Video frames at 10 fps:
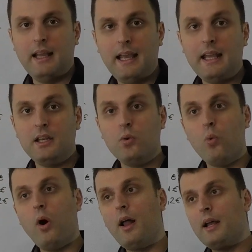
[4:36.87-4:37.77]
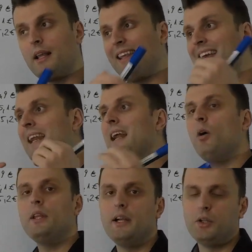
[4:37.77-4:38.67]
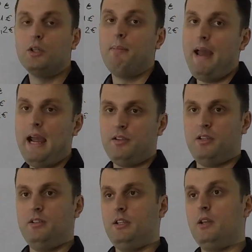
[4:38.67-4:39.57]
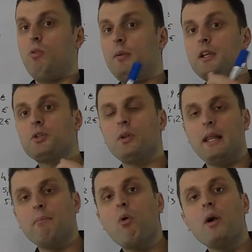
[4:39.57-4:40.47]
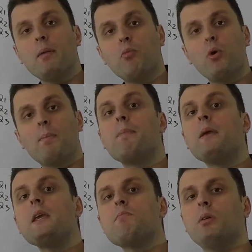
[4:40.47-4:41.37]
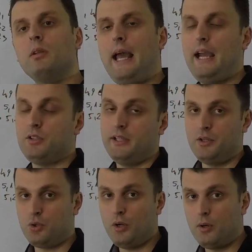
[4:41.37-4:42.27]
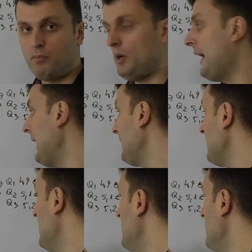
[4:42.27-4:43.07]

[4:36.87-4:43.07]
and you want to get it out there to the masses and you want to make sure that more and more people actually enjoy your product,